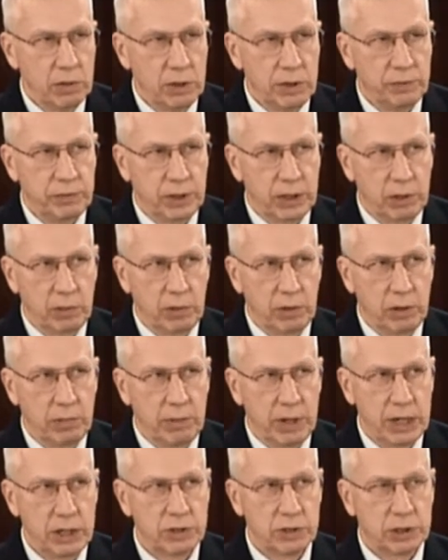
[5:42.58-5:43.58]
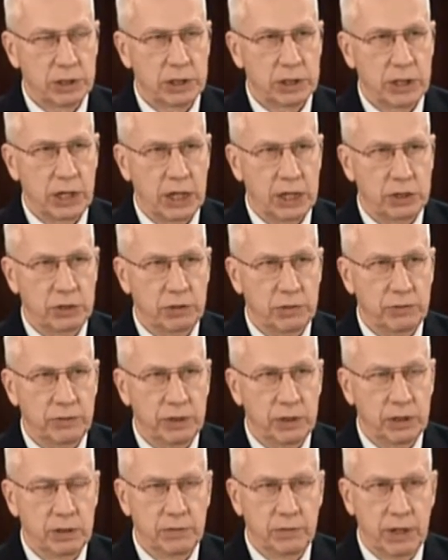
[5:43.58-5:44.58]
if there were a major
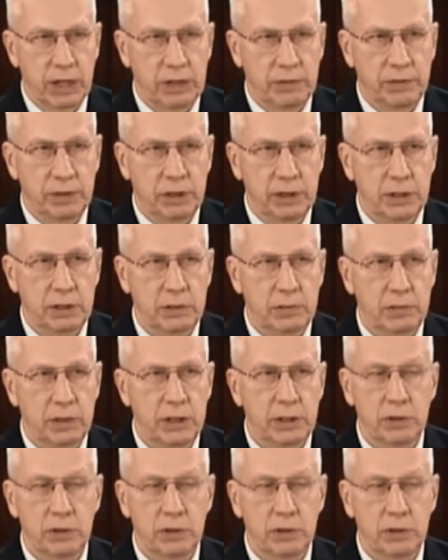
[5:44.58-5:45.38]
catastrophe involving